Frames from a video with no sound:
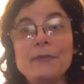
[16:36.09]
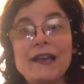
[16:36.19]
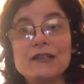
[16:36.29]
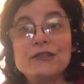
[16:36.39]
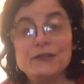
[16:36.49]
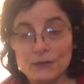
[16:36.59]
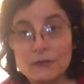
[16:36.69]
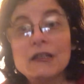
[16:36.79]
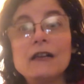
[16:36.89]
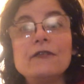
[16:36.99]
back to you,
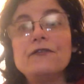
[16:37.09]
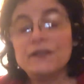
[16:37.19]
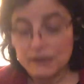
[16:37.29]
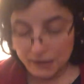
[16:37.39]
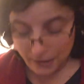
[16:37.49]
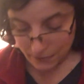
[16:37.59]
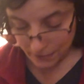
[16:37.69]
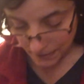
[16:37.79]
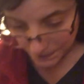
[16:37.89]
love, etc.